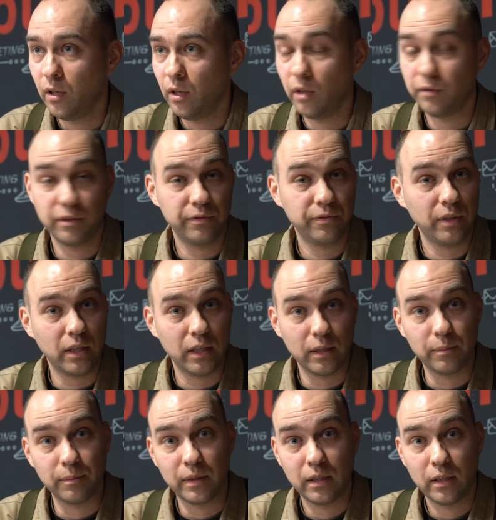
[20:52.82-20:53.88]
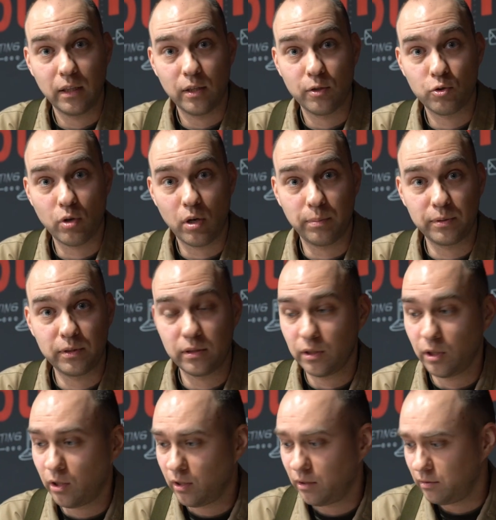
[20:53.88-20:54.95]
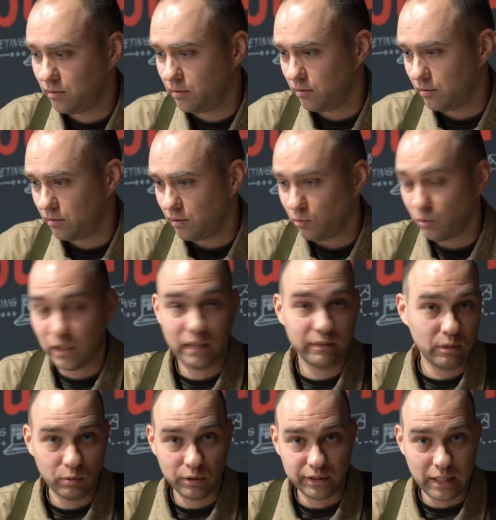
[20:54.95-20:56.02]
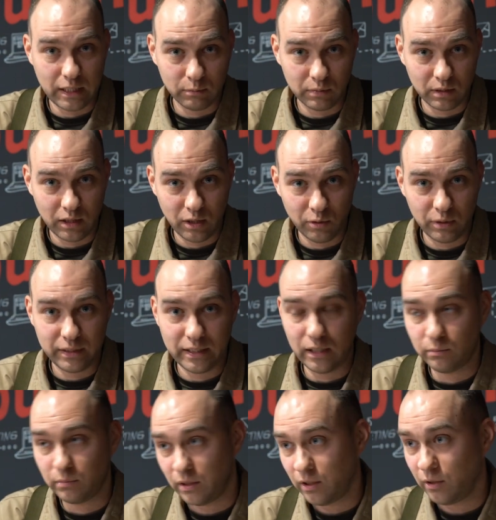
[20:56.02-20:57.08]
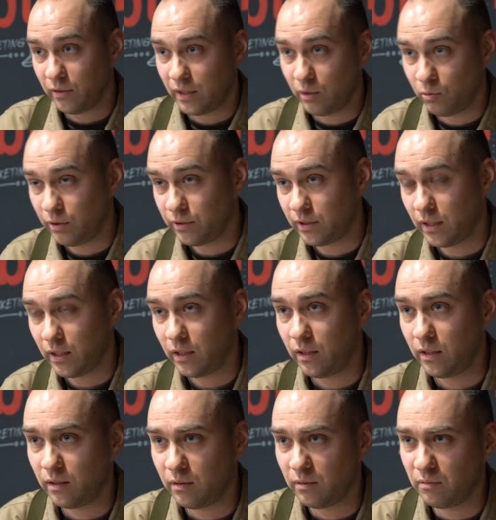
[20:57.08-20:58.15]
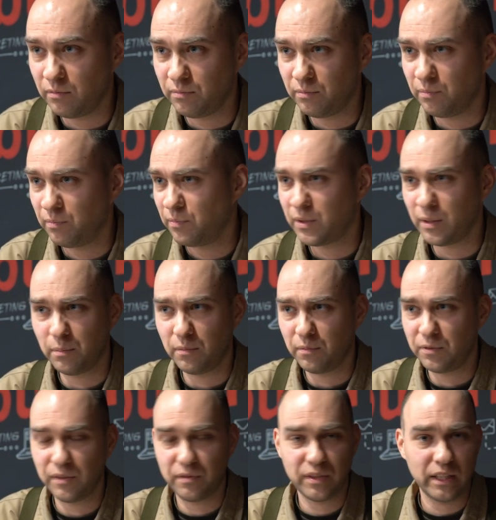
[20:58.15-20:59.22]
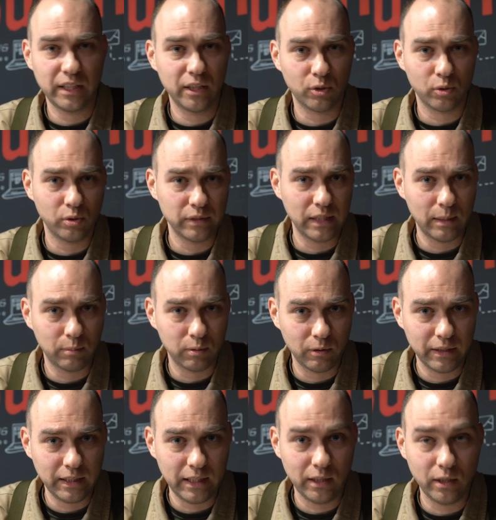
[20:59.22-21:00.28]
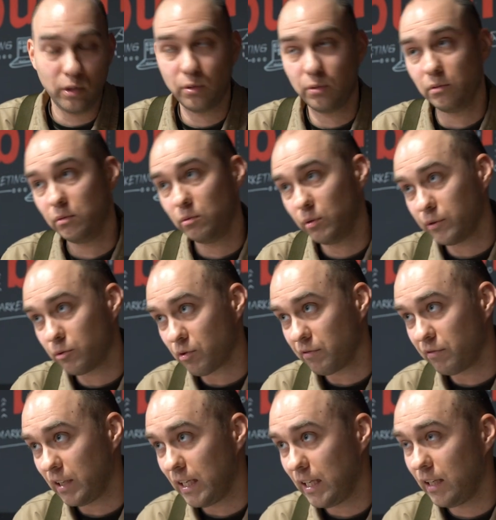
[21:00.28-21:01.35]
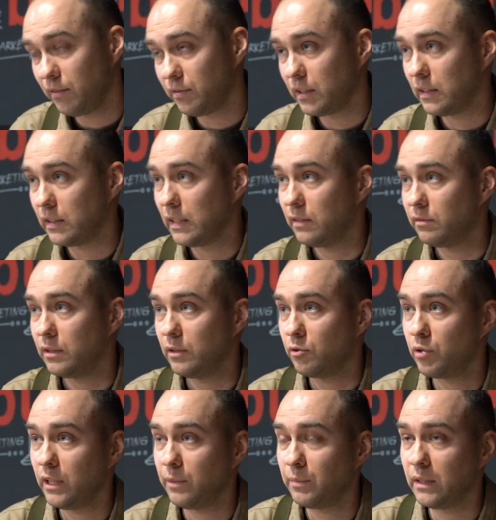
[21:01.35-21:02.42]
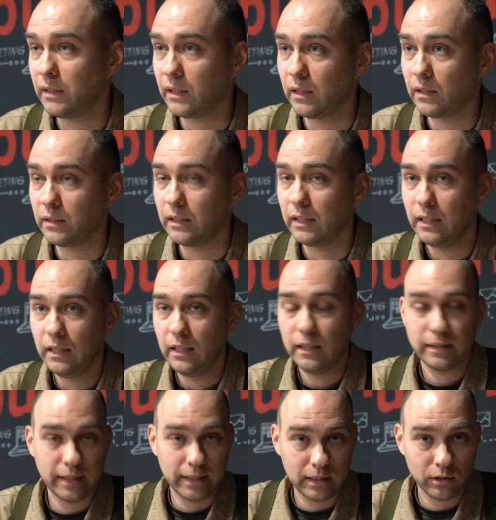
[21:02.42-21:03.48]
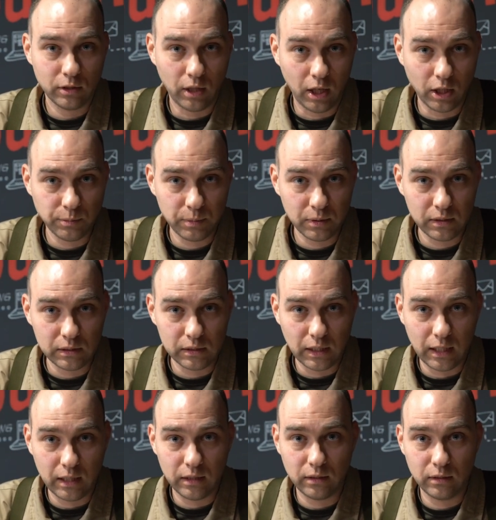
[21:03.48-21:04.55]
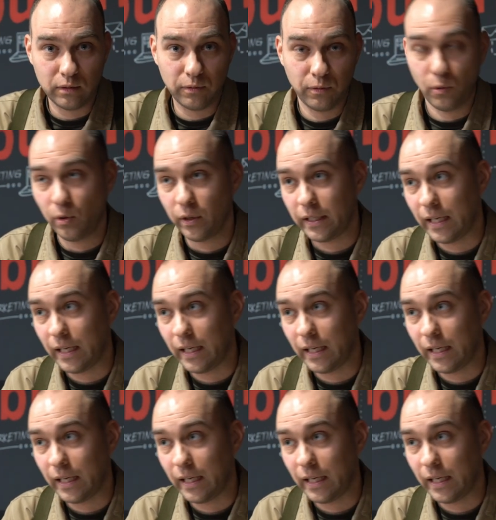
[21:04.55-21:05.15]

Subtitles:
of a farm dropped on whatever was down below, and down below there was some 50-year-old employee who was revived and given treatment and taken to hospital, and four